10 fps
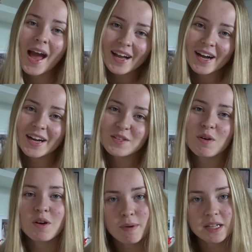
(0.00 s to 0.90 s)
Hi guys,
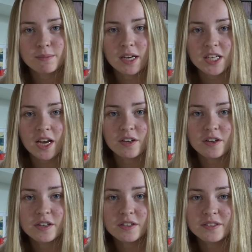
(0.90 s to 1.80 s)
welcome back to my
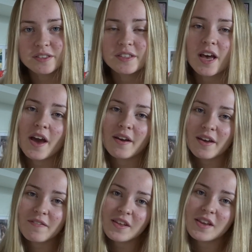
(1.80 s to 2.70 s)
channel. So
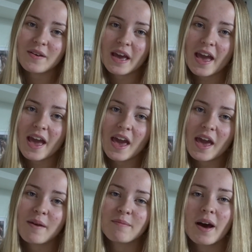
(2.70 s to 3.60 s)
if you're new
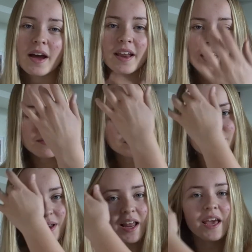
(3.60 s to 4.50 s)
here, my
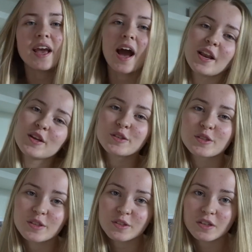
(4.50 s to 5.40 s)
name's Millie and you
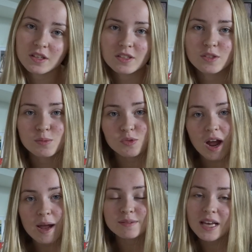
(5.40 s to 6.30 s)
can
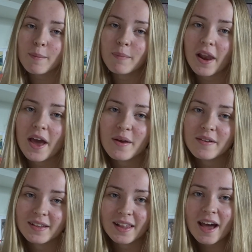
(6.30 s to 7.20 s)
subscribe down below
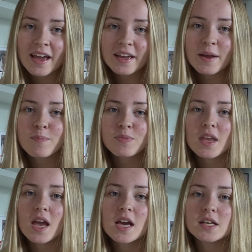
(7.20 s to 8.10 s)
if you like.
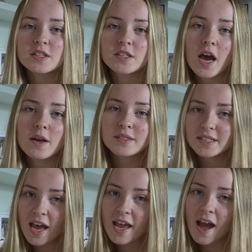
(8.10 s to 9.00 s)
So
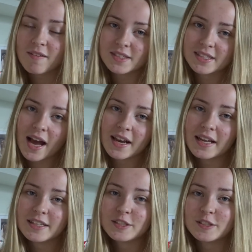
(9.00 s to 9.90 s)
today I've
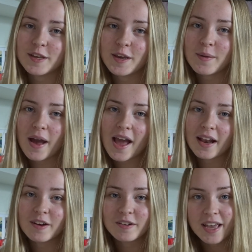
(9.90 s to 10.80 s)
decided to do a
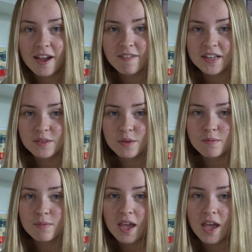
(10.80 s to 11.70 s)
little get ready
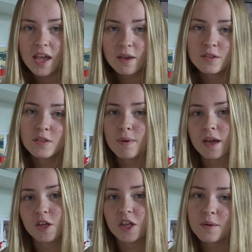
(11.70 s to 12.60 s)
with me with a
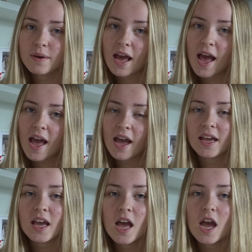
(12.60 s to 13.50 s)
bit of
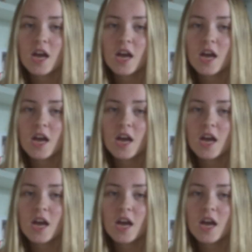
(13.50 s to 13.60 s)
Q&A.